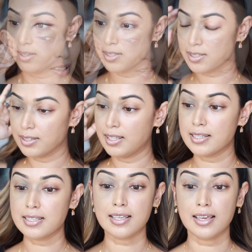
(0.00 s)
So
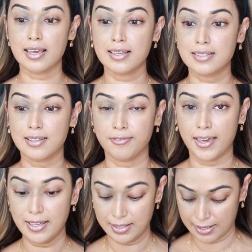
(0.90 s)
this is the
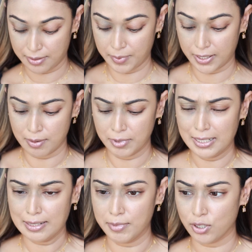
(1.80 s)
face. Let me come a
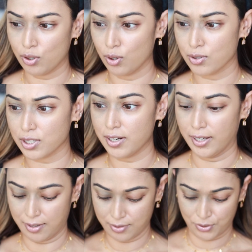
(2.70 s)
little bit closer. I
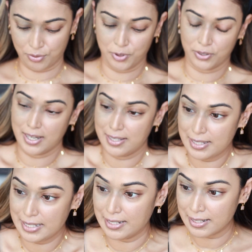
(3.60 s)
can't zoom you
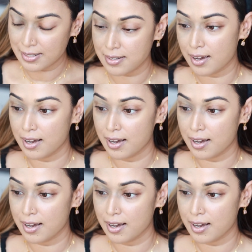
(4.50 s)
guys in.